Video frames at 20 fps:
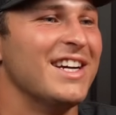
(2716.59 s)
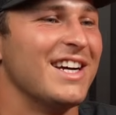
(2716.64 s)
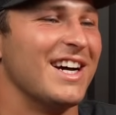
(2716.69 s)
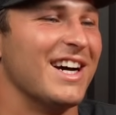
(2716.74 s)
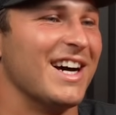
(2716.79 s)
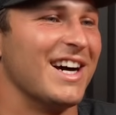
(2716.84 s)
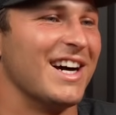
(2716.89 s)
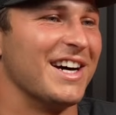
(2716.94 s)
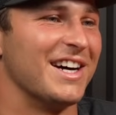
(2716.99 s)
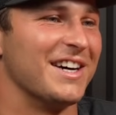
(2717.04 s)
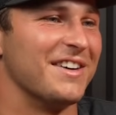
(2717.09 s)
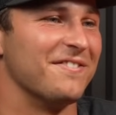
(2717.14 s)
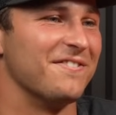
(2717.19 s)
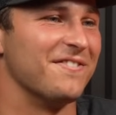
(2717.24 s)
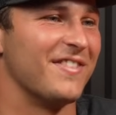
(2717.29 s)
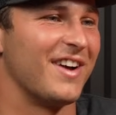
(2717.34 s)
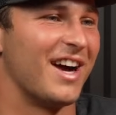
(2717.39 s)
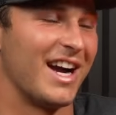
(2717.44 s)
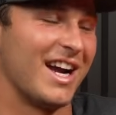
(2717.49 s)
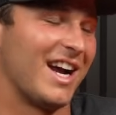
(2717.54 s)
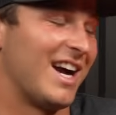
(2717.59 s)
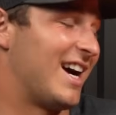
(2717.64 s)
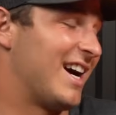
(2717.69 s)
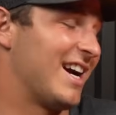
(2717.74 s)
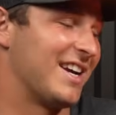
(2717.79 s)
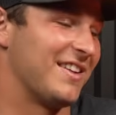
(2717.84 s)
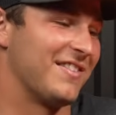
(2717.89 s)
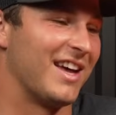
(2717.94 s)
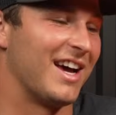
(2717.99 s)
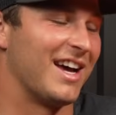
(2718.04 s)
So
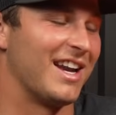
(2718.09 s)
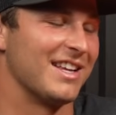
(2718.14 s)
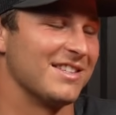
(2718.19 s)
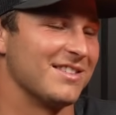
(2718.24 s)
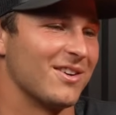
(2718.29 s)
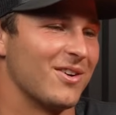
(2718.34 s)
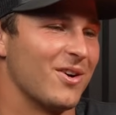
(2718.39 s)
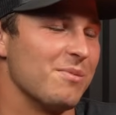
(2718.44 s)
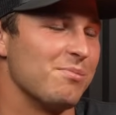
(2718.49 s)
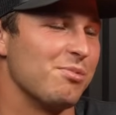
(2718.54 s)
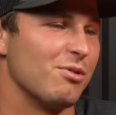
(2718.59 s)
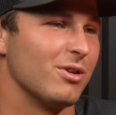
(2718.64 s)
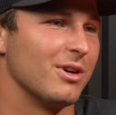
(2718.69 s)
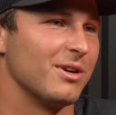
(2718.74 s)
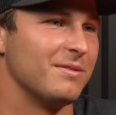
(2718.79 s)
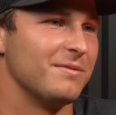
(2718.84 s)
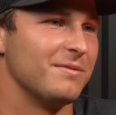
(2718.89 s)
that is a great point.